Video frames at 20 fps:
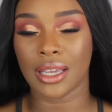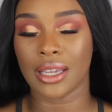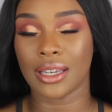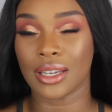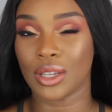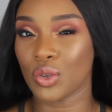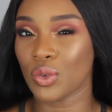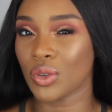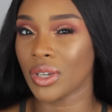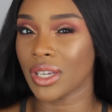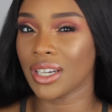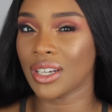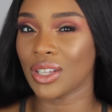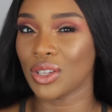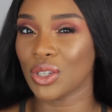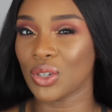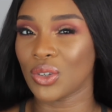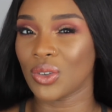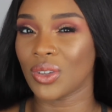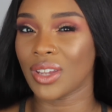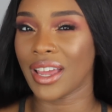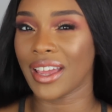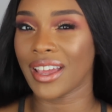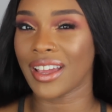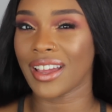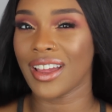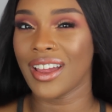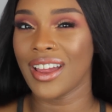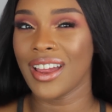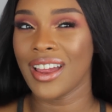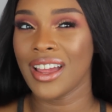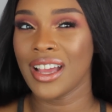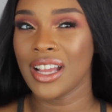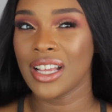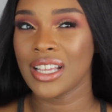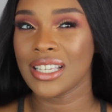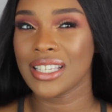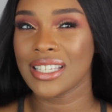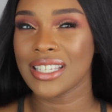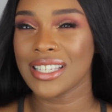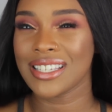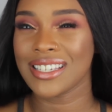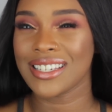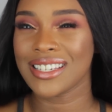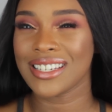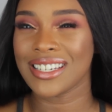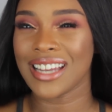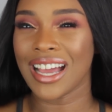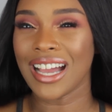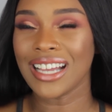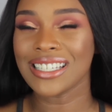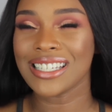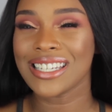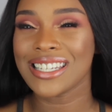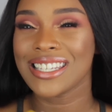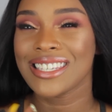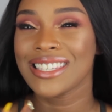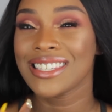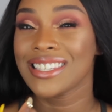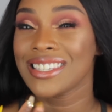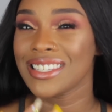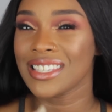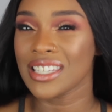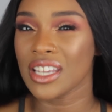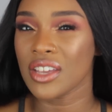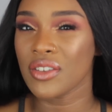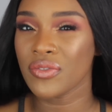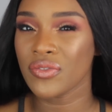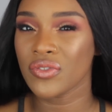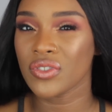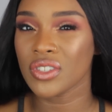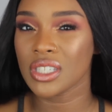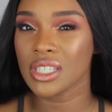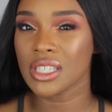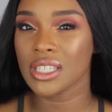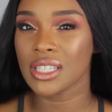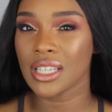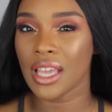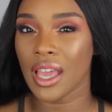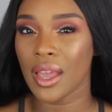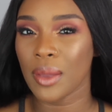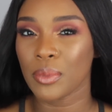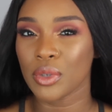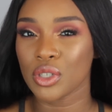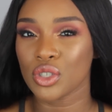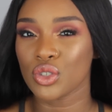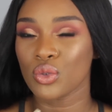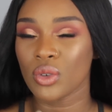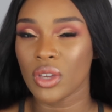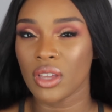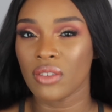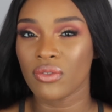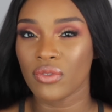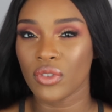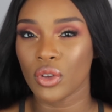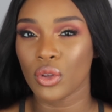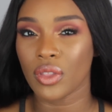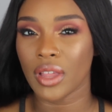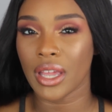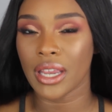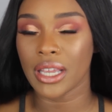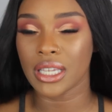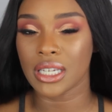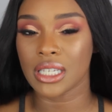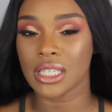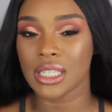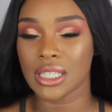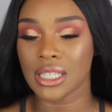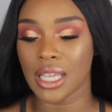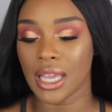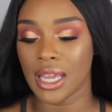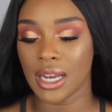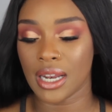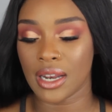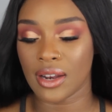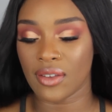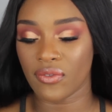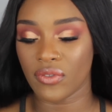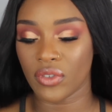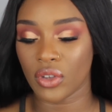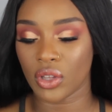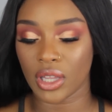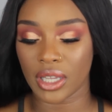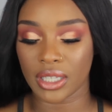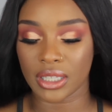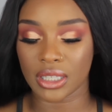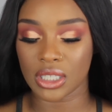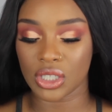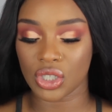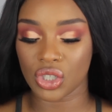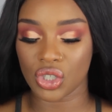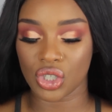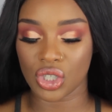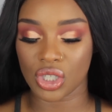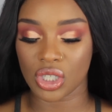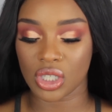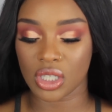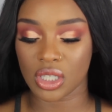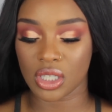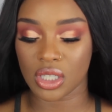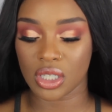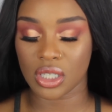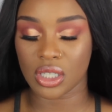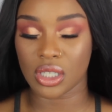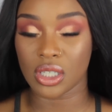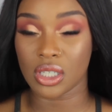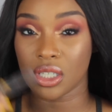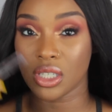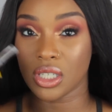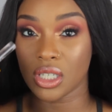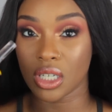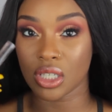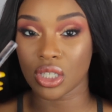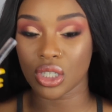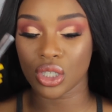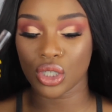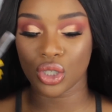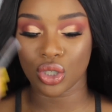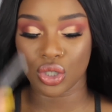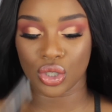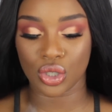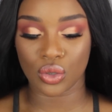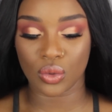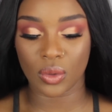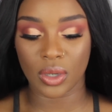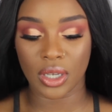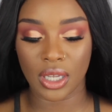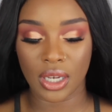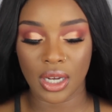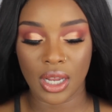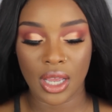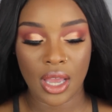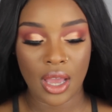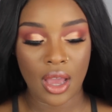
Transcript: and it'll get a little like, not stiff to say, but you can feel that it is set and I feel like this just doesn't do it.